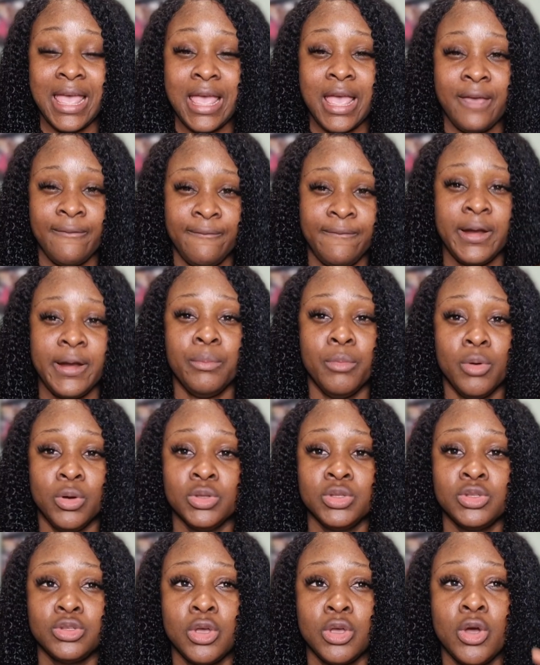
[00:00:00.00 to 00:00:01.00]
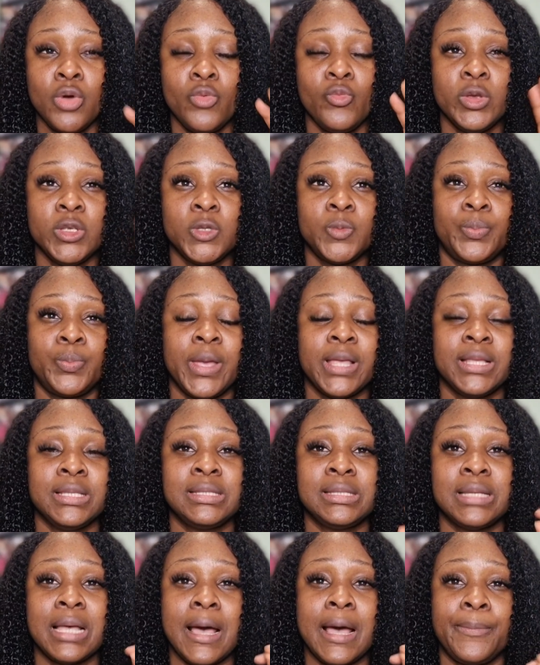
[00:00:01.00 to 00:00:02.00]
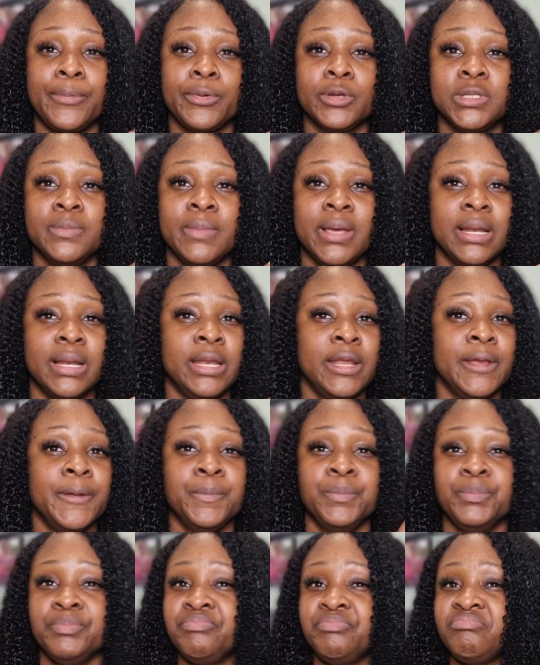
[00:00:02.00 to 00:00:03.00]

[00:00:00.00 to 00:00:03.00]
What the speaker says: every month we spend approximately